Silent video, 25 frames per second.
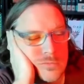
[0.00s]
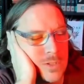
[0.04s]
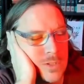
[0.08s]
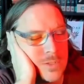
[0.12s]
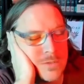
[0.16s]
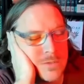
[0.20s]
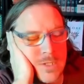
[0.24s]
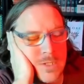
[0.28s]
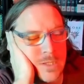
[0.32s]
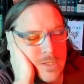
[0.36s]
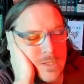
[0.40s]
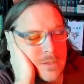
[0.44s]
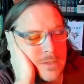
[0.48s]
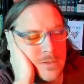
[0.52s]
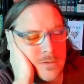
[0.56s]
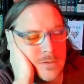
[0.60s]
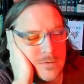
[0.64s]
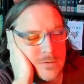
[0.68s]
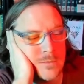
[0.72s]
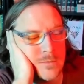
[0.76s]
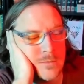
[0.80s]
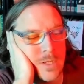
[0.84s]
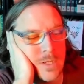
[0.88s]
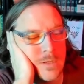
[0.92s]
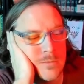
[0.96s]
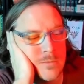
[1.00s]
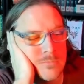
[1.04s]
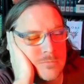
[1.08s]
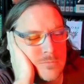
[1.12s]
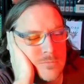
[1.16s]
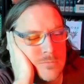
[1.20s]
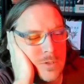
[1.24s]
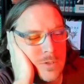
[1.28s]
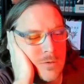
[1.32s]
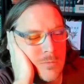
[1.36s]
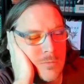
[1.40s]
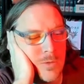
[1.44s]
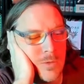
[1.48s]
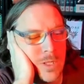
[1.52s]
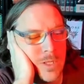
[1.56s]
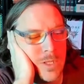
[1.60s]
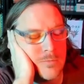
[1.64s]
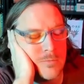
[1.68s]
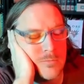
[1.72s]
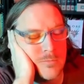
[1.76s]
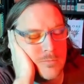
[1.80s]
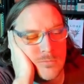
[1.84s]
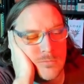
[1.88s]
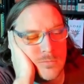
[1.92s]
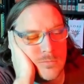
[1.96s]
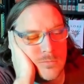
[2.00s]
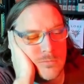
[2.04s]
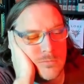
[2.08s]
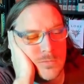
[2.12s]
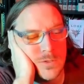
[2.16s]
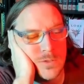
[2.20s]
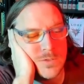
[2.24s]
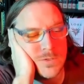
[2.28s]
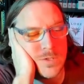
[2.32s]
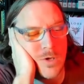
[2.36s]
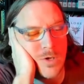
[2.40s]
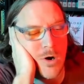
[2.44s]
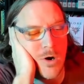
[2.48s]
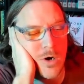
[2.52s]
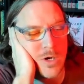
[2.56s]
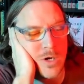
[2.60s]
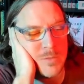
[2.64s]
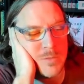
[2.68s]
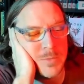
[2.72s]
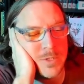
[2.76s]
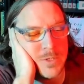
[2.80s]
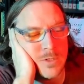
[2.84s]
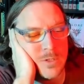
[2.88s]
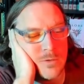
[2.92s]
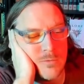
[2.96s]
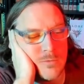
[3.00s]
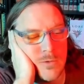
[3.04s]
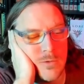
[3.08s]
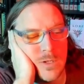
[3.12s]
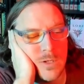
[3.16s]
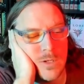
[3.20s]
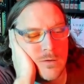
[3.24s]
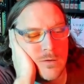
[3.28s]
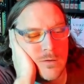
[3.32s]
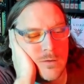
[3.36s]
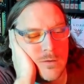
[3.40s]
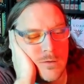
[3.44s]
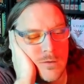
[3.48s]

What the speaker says: That's not okay. But what is the argument or what?